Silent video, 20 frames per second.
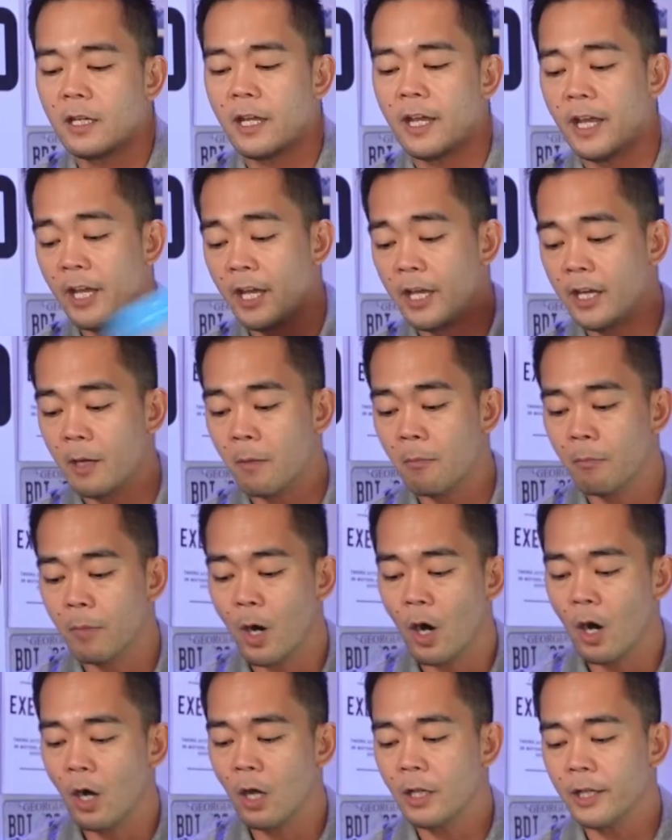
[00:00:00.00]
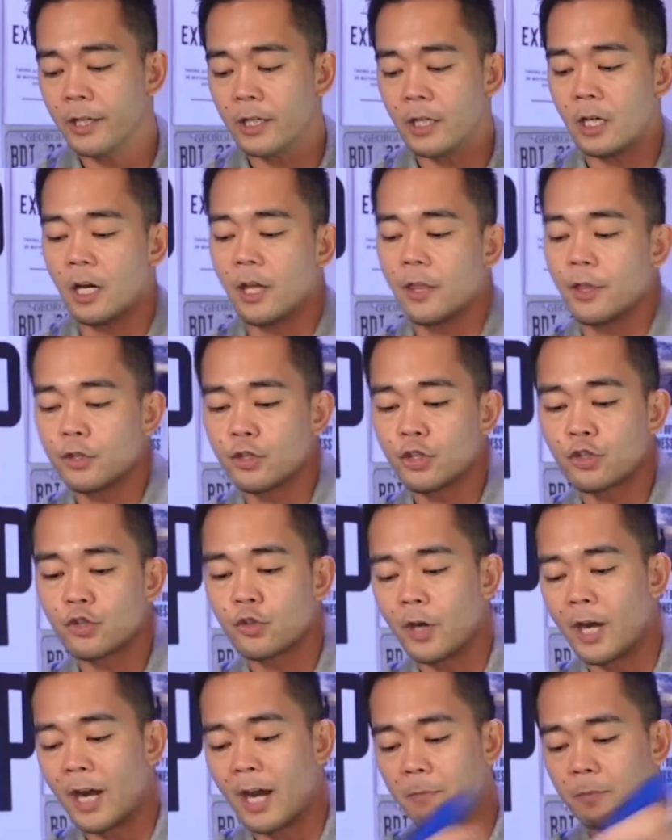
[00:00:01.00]
and a ball and other
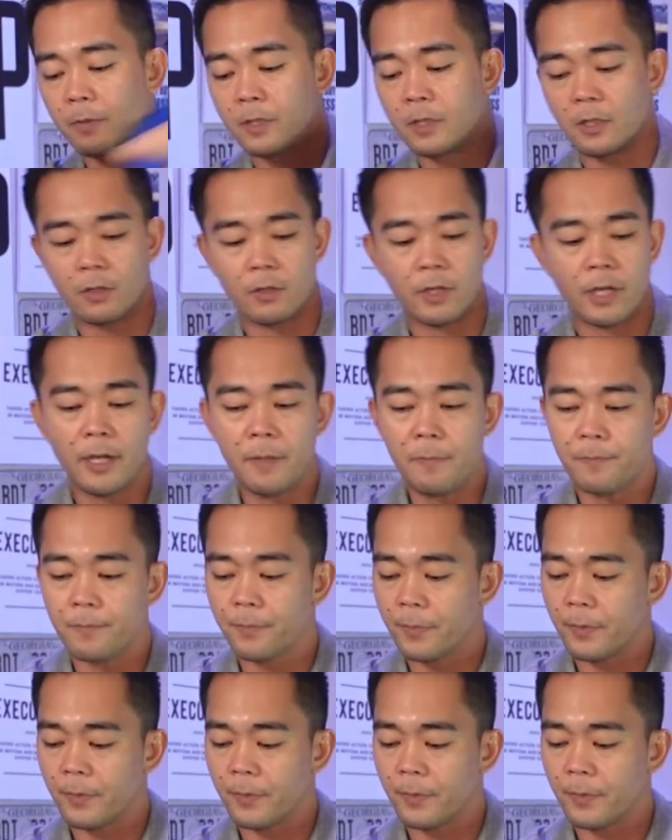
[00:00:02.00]
straps, okay?